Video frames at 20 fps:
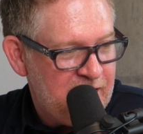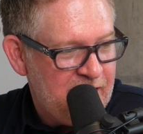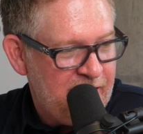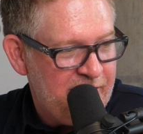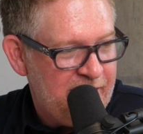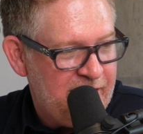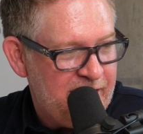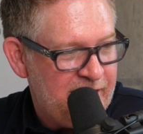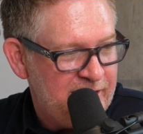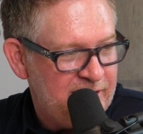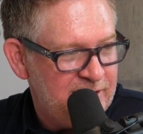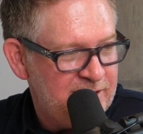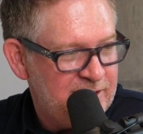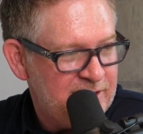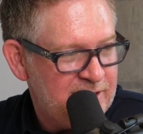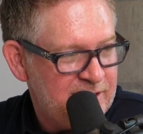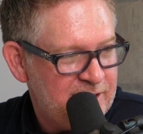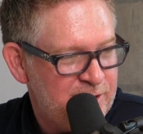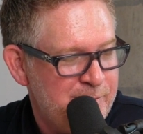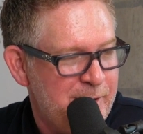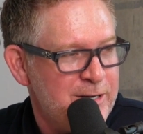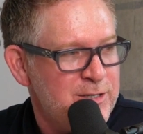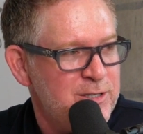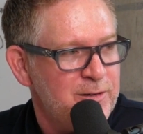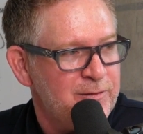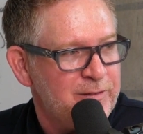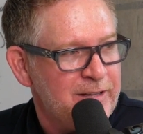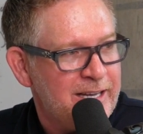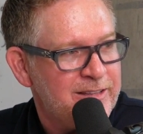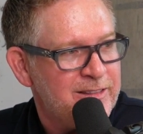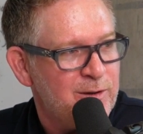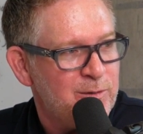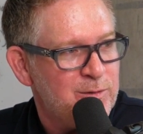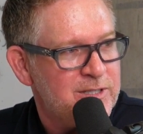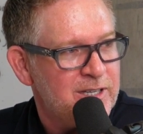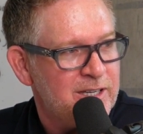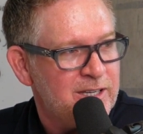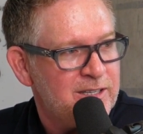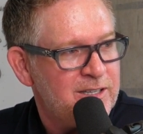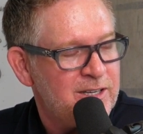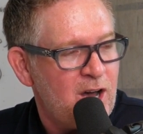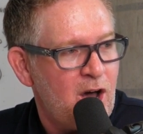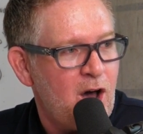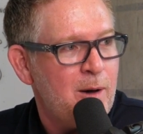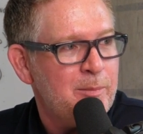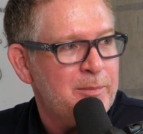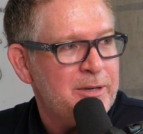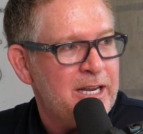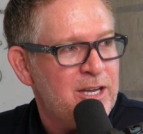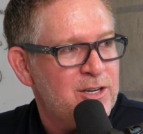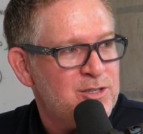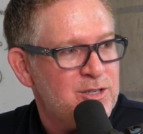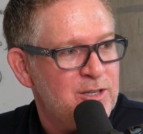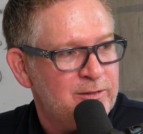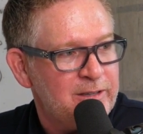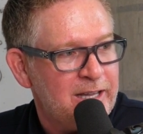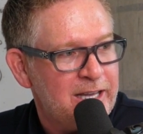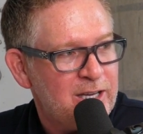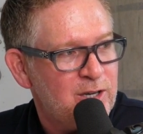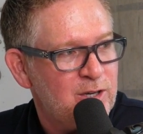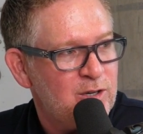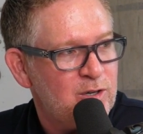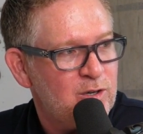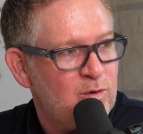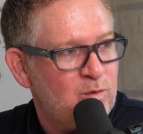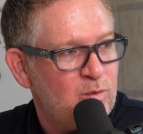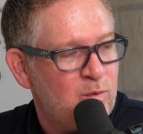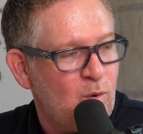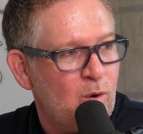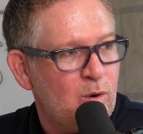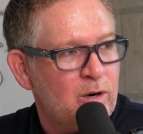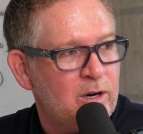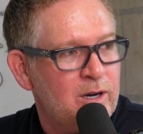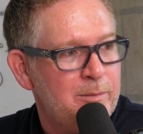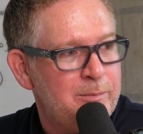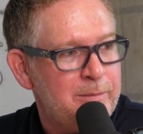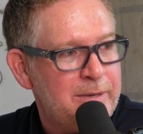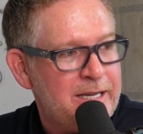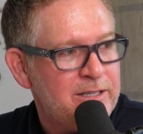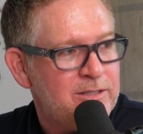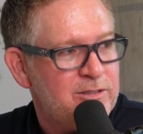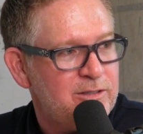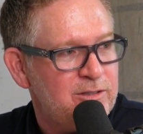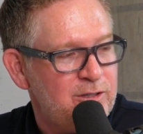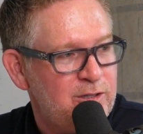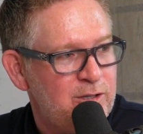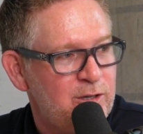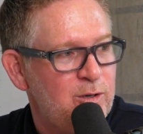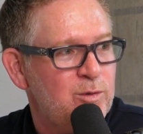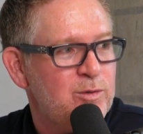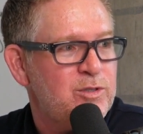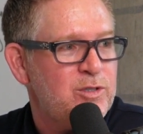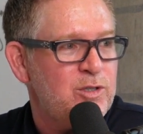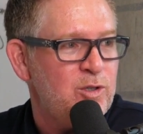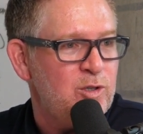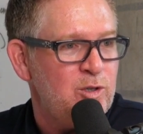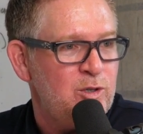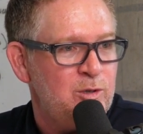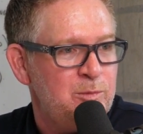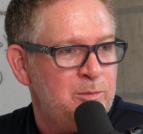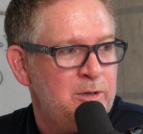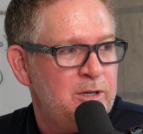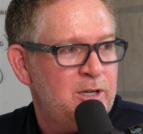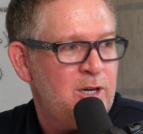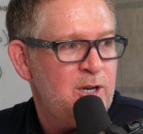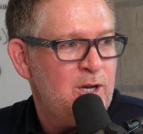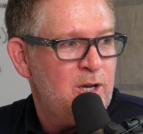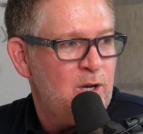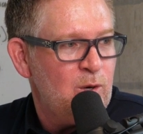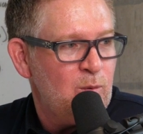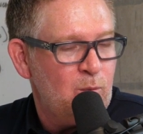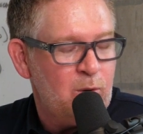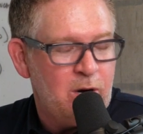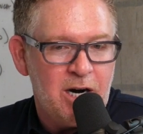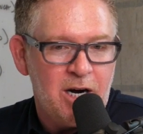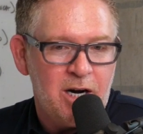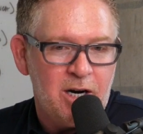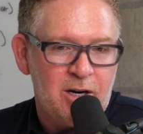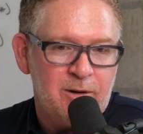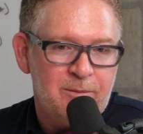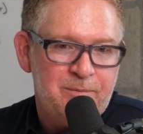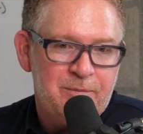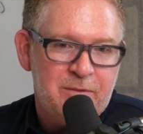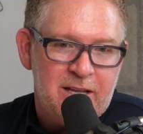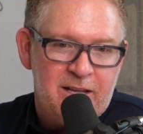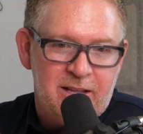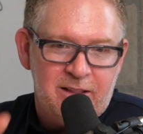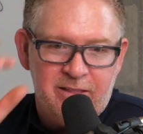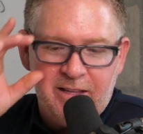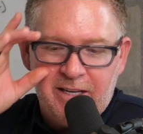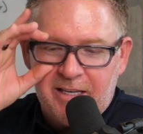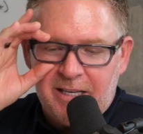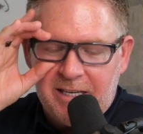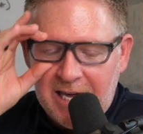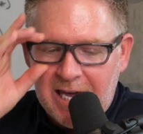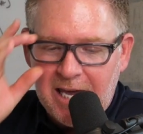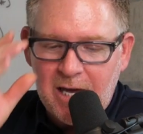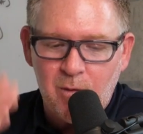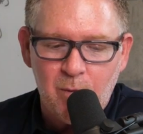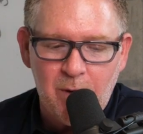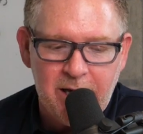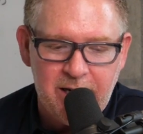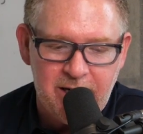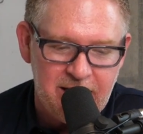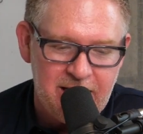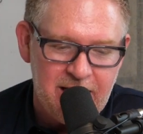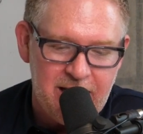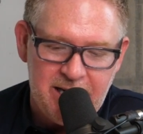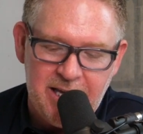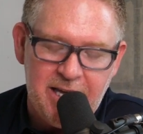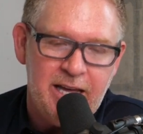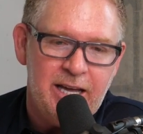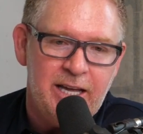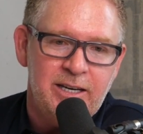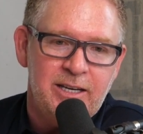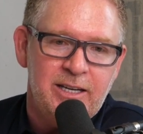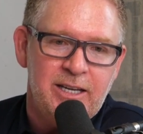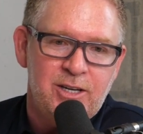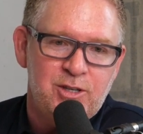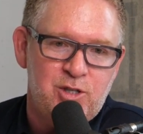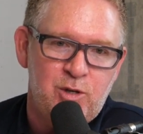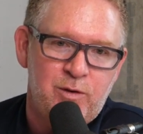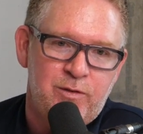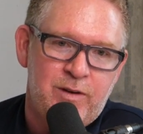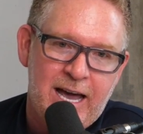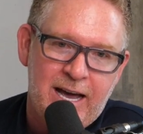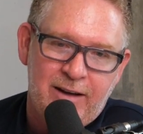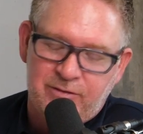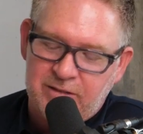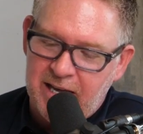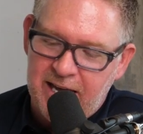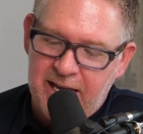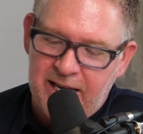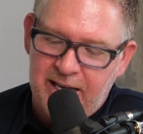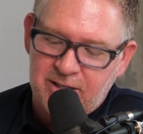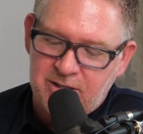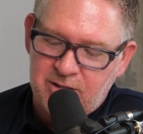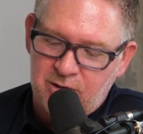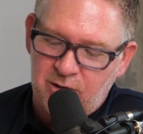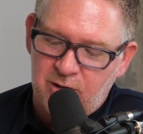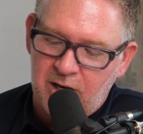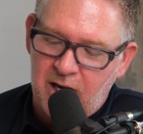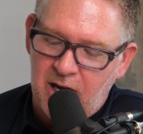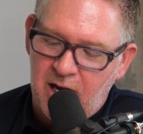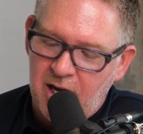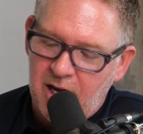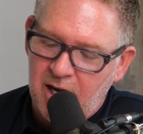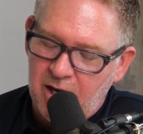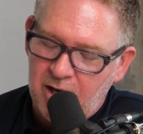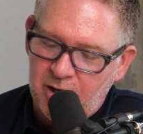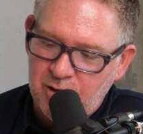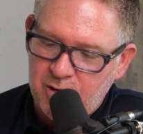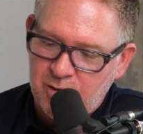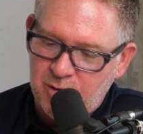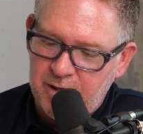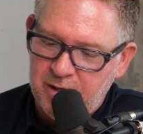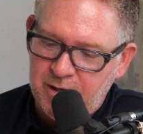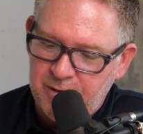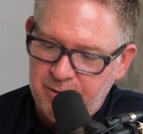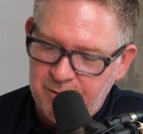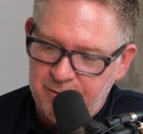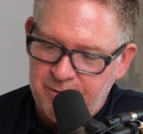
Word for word: and then you imagine if like there was a combination of like Quora meets YouTube, where the gateway to get in is you have to answer a hundred